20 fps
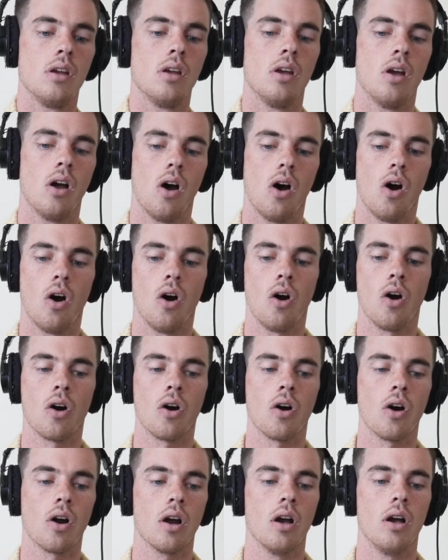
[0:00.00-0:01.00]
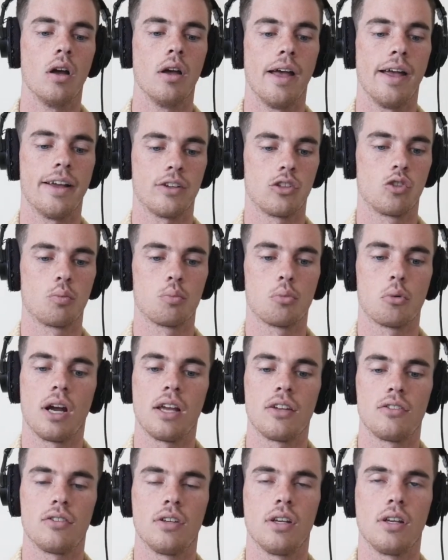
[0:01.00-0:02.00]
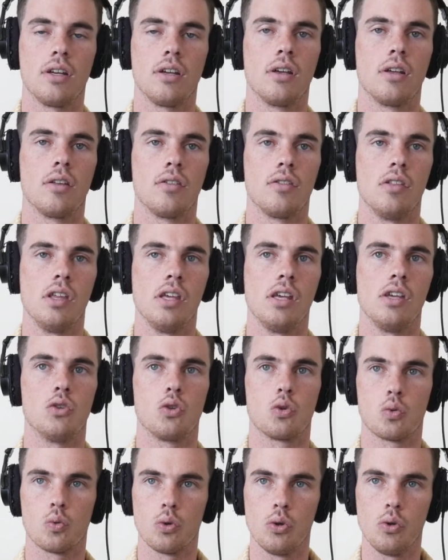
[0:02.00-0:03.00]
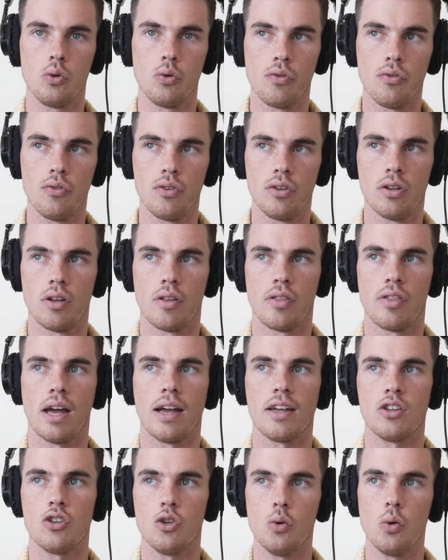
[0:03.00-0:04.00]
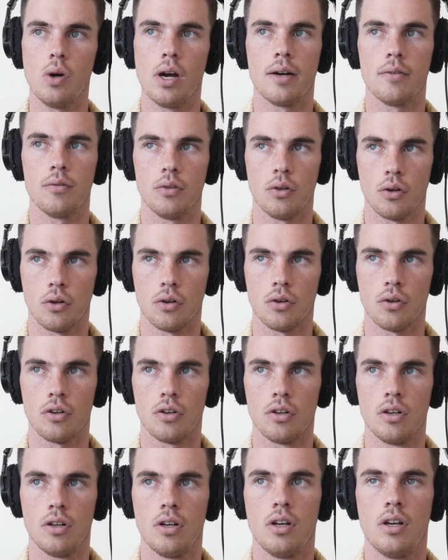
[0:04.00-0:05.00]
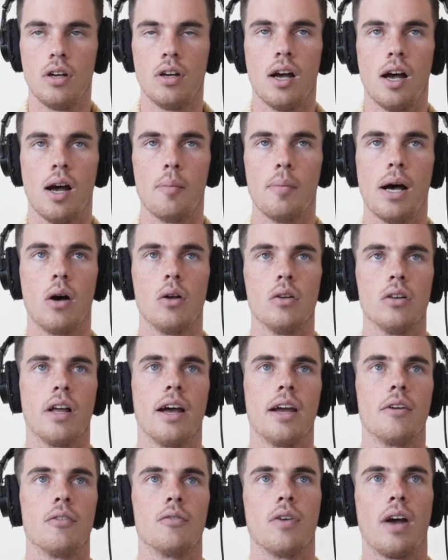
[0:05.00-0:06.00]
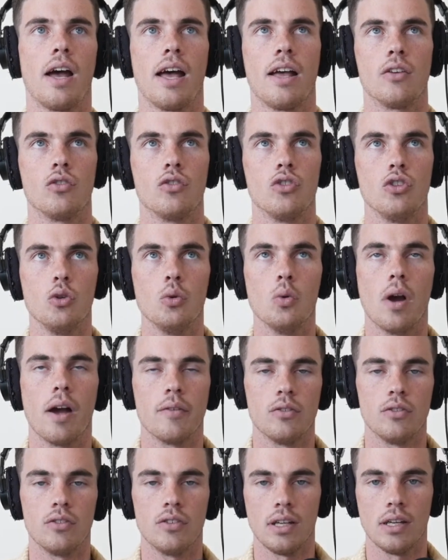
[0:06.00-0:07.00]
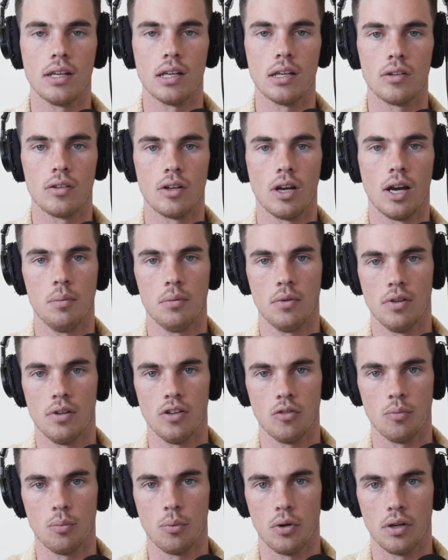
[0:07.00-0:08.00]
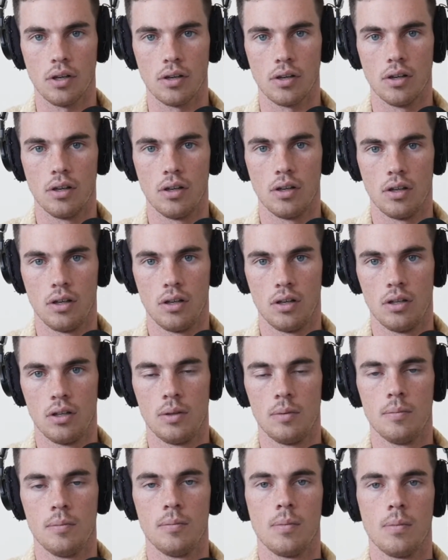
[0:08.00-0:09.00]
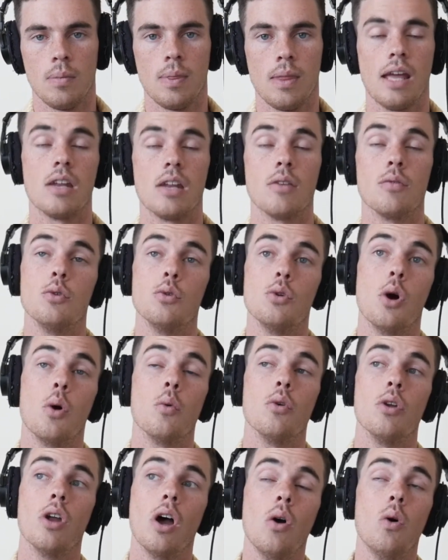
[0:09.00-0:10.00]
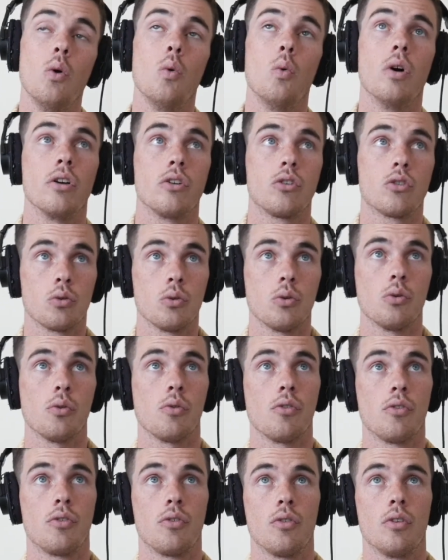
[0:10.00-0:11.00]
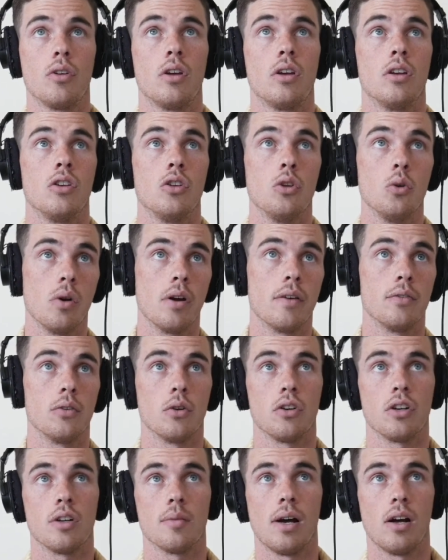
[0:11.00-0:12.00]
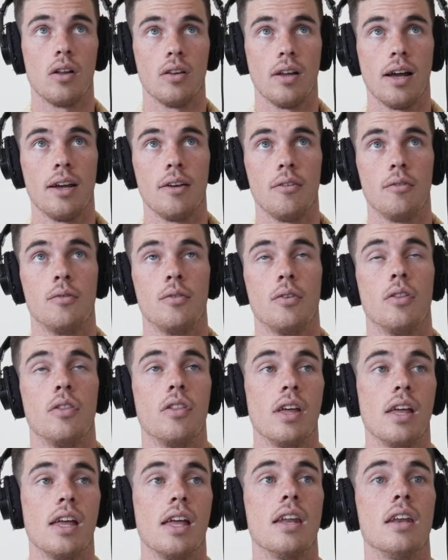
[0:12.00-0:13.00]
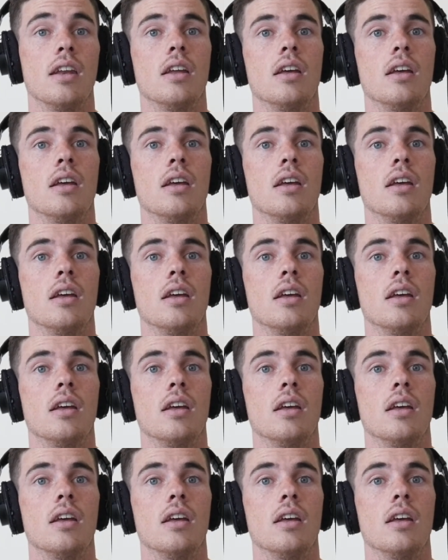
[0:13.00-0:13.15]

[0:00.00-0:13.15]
are expressing the truths that you have learned about life as you have seen it up to this point. And if you don't know what truths you have learned about life, then